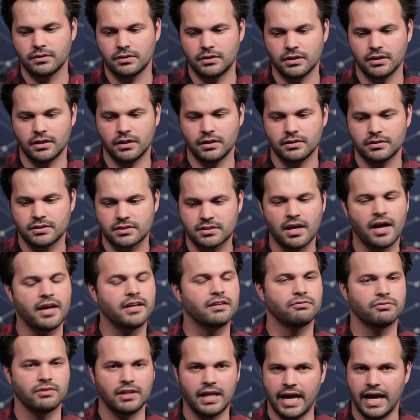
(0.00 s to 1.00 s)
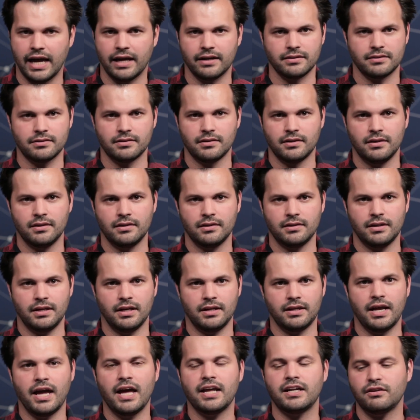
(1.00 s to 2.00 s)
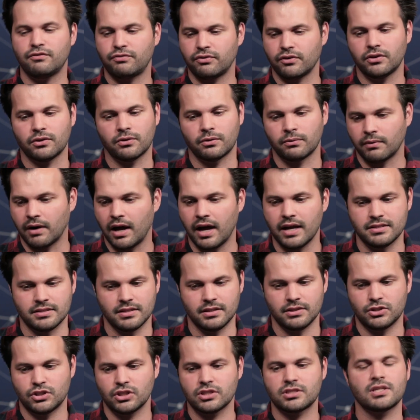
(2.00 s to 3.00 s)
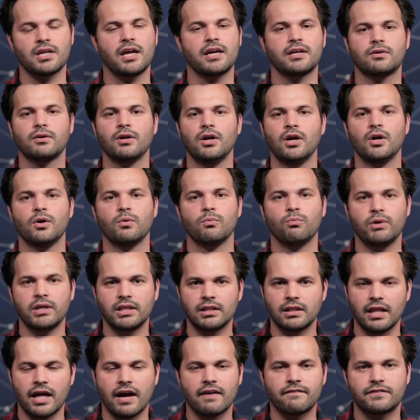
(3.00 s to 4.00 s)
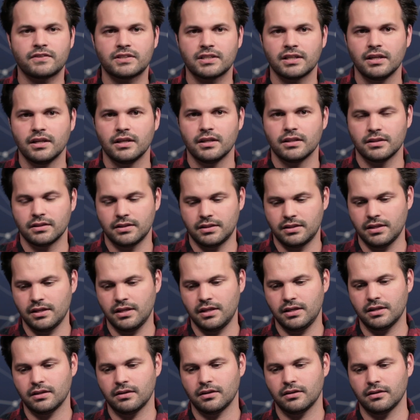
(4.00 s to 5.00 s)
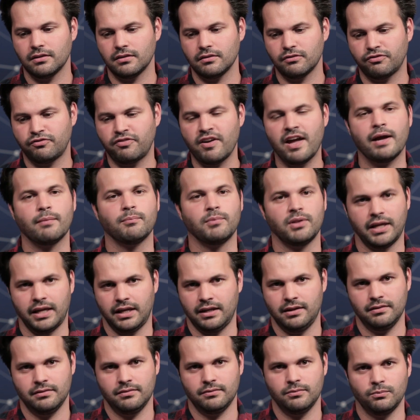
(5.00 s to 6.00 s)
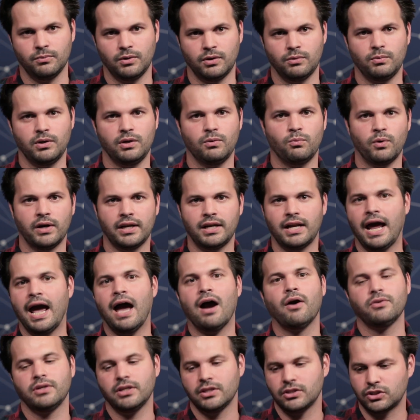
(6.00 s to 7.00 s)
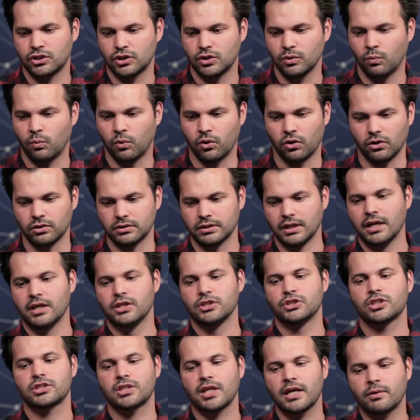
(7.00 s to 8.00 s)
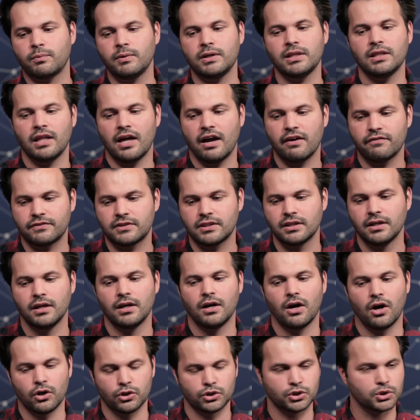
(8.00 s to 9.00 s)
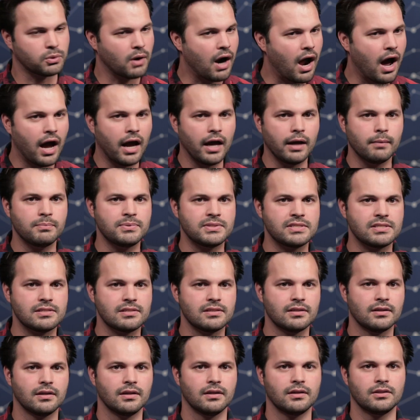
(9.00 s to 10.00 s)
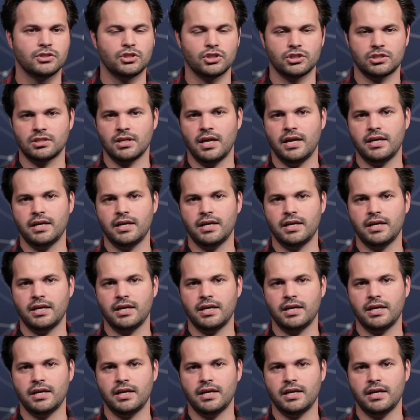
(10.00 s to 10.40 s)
the sight of land and headed for the horizon, just like we left the family when we went out into the world, just like we left our tribes, just